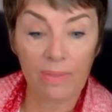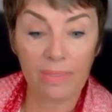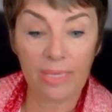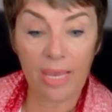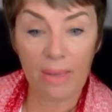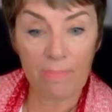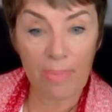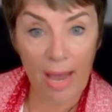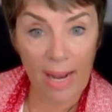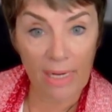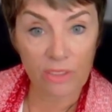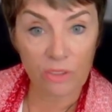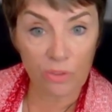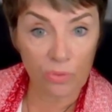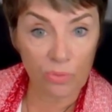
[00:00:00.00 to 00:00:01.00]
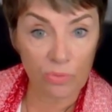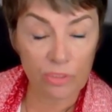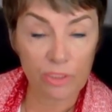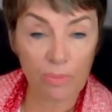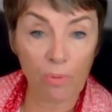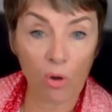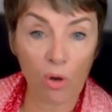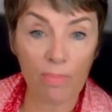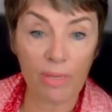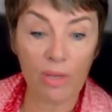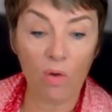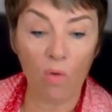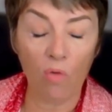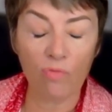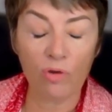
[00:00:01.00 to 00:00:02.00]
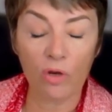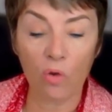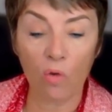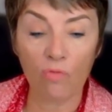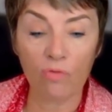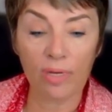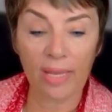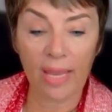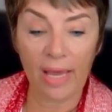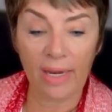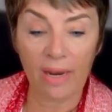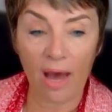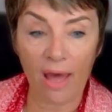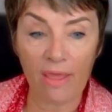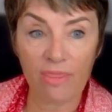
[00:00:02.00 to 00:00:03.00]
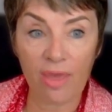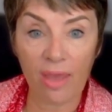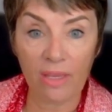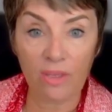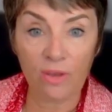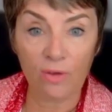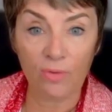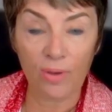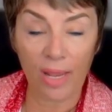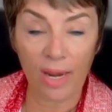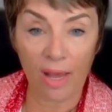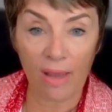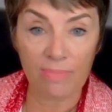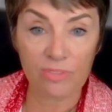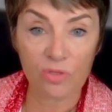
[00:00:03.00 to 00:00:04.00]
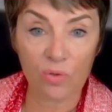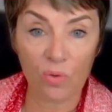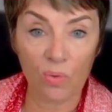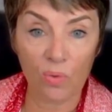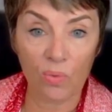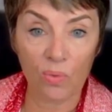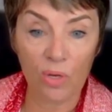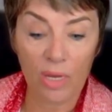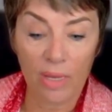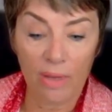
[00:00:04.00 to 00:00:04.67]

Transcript: came back to support me over and over again, I thank you. And I'm so